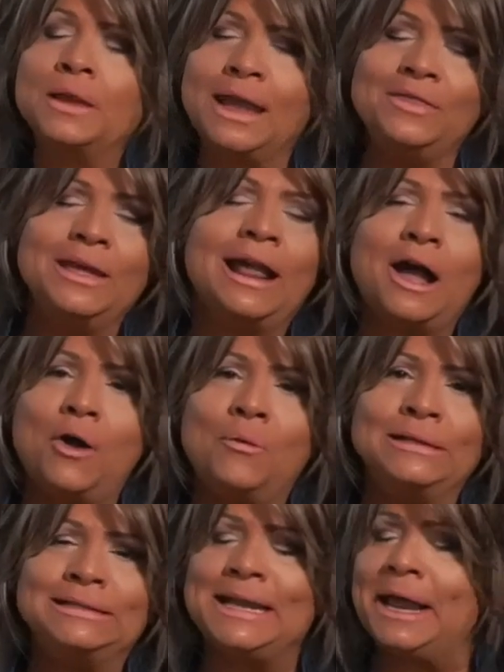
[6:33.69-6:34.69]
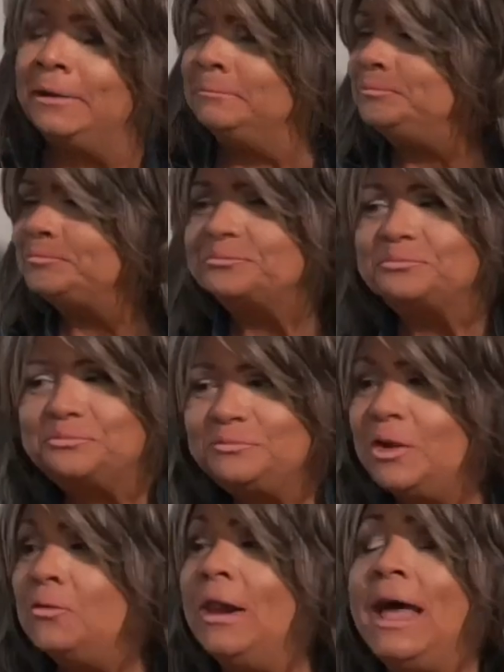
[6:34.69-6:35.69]
And then I always tell him,
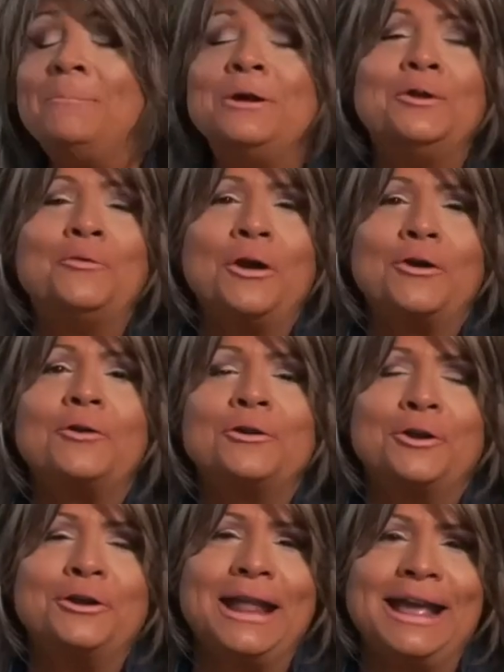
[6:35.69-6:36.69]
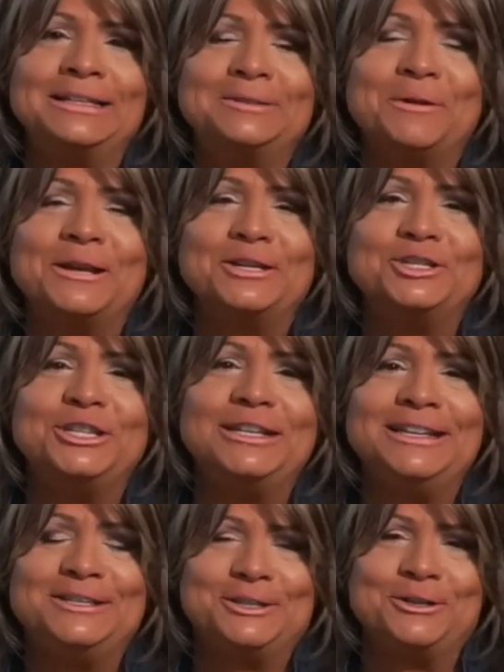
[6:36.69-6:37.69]
well, I'm going to work on her next because she
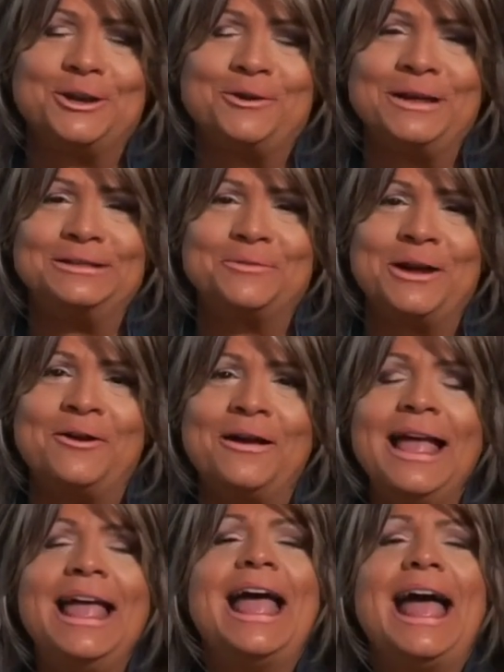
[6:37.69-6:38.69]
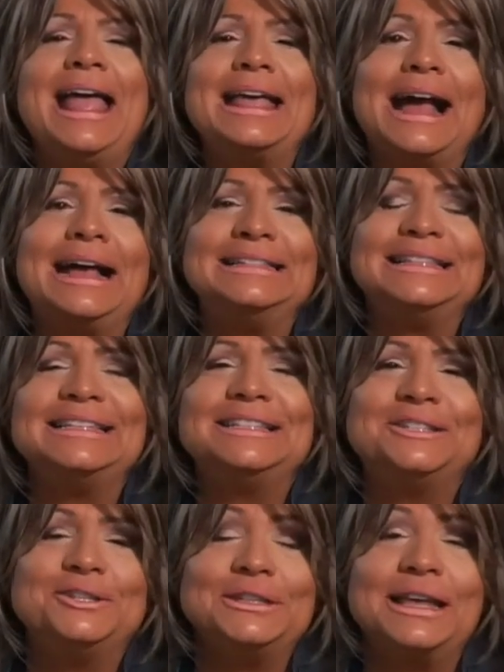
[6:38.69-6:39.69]
needs to grow as well. Hey guys, this
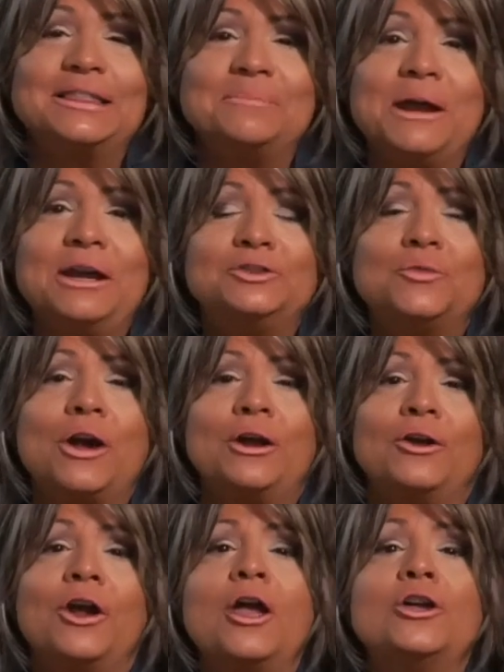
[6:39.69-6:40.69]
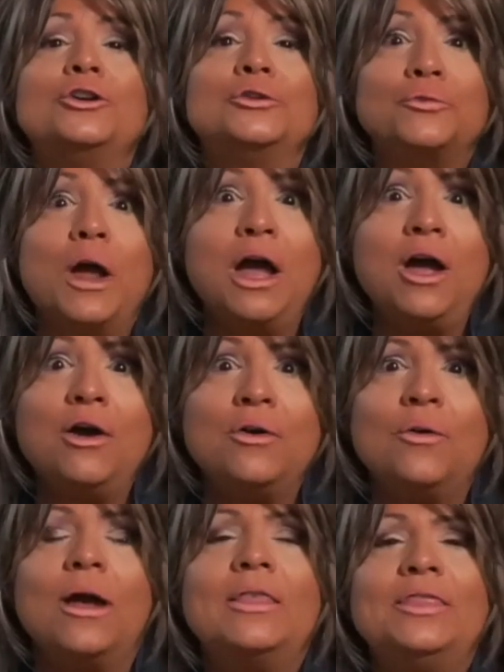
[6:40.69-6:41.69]
is Suzette the Marriage Warrior.
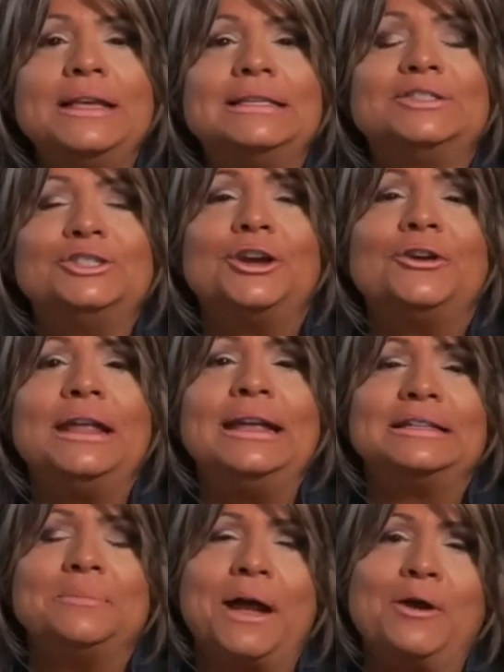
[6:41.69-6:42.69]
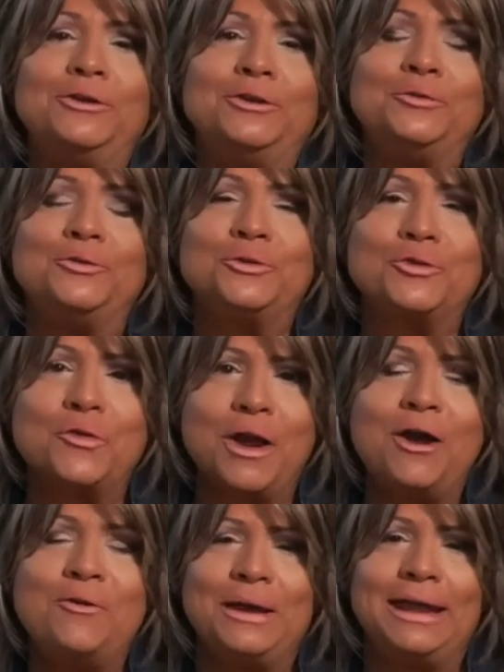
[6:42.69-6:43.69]
Grow. This journey is about you
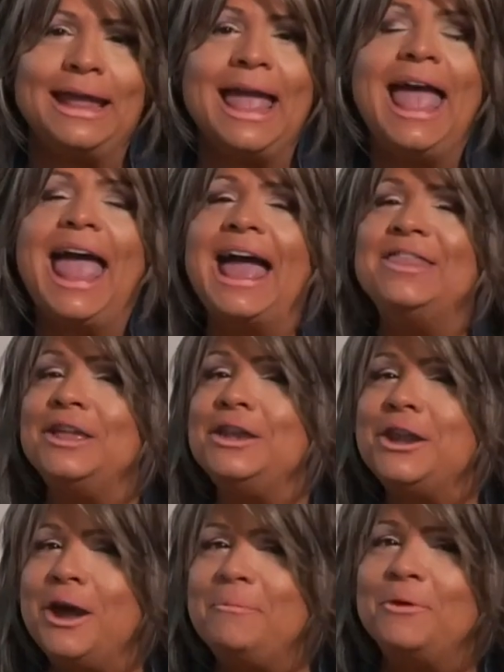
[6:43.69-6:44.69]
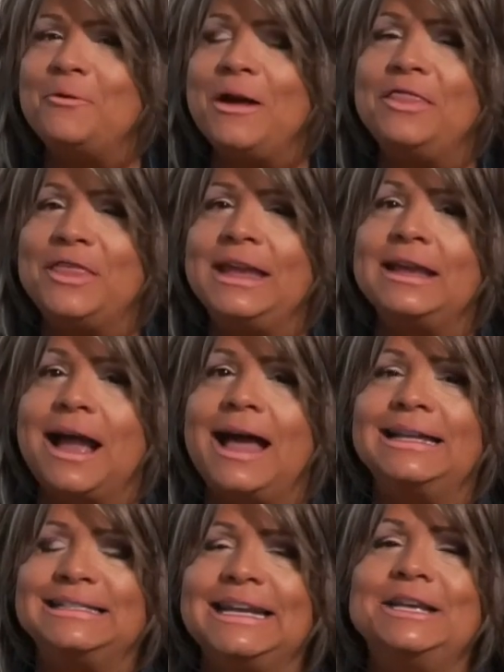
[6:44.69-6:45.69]
growing. And the number one thing
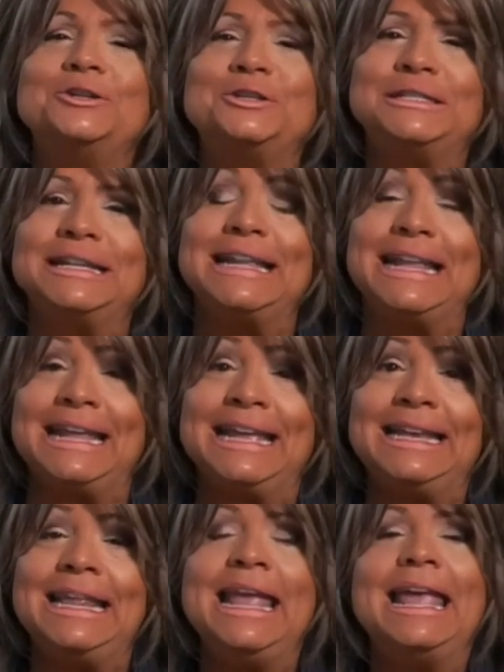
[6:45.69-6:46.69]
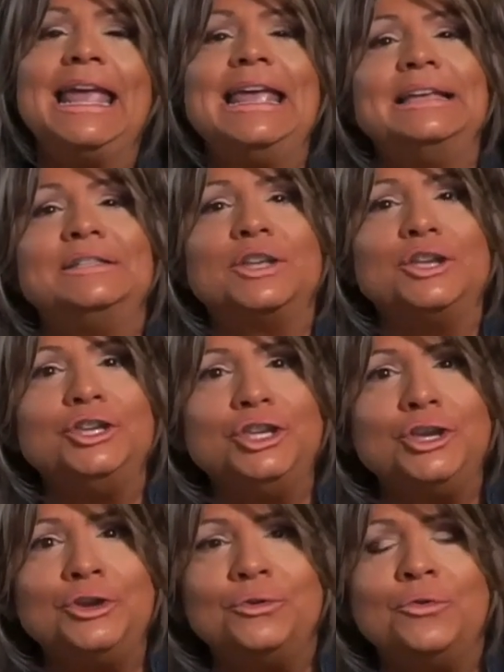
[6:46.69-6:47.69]
God is interested in is
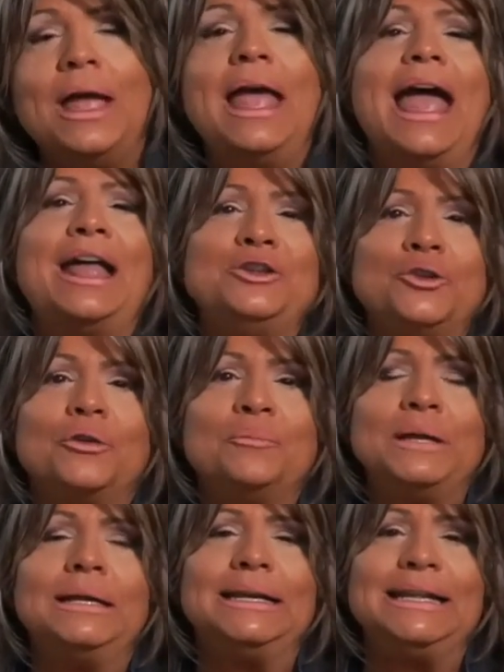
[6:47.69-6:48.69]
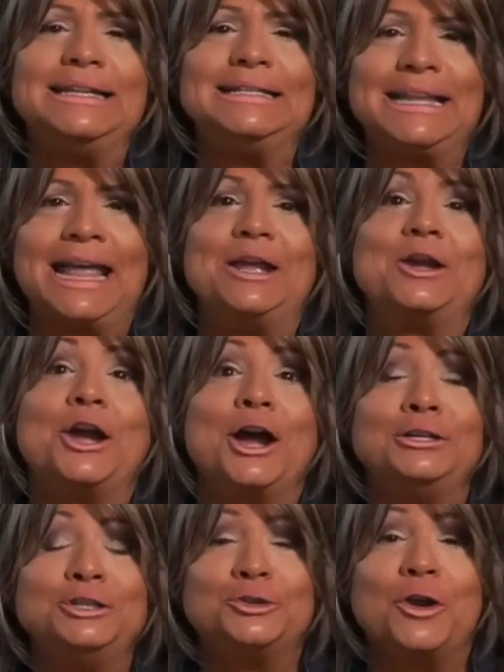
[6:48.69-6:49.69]
you and your ability to take
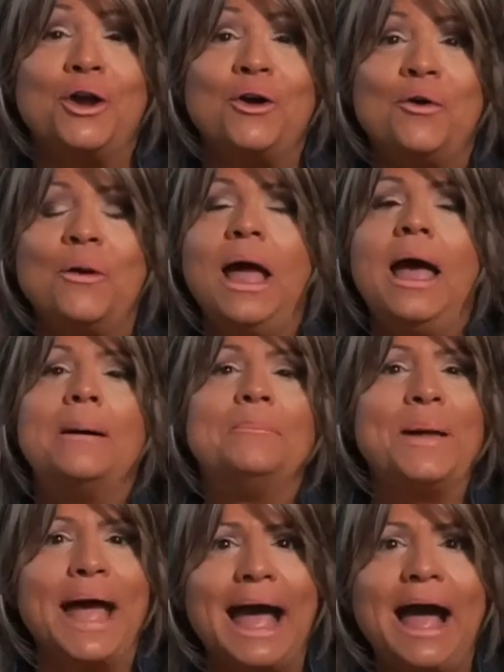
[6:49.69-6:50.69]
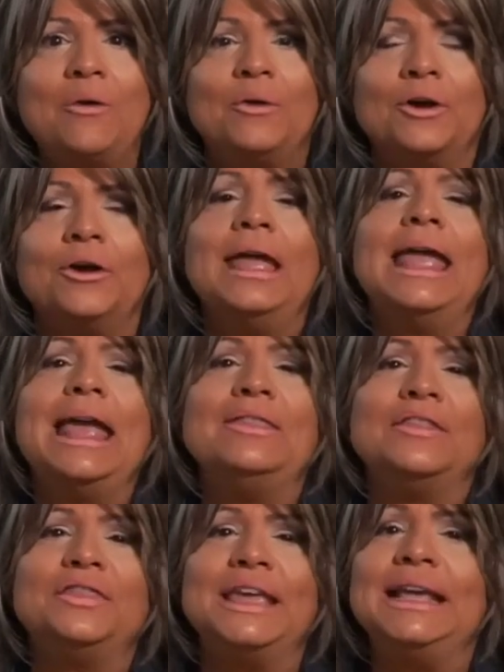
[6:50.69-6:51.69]
control, power in
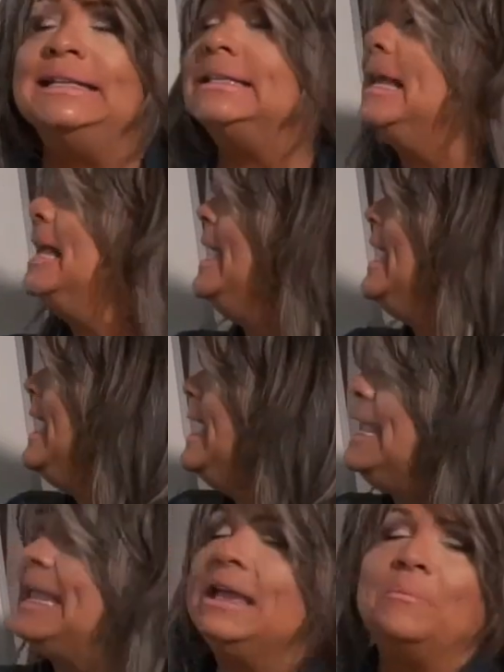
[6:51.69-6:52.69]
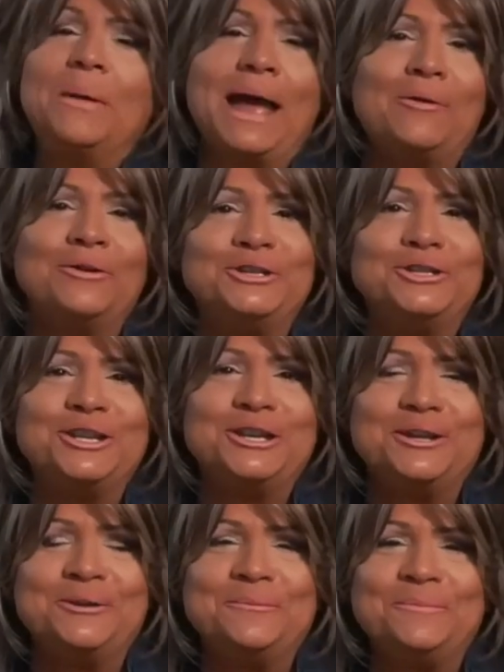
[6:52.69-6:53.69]
the things he empowered you to
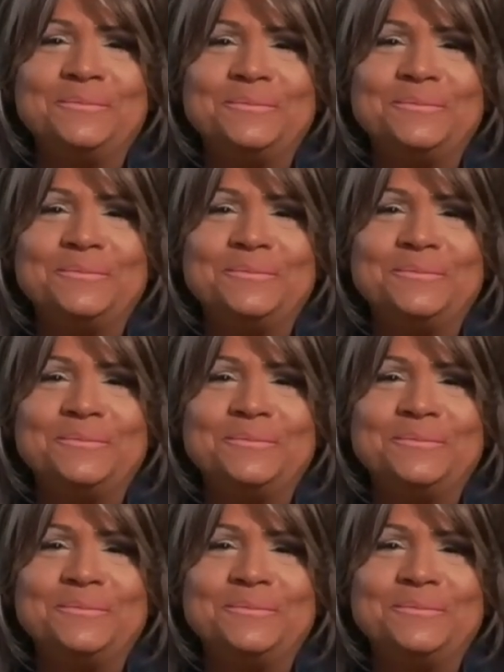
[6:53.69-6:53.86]
do.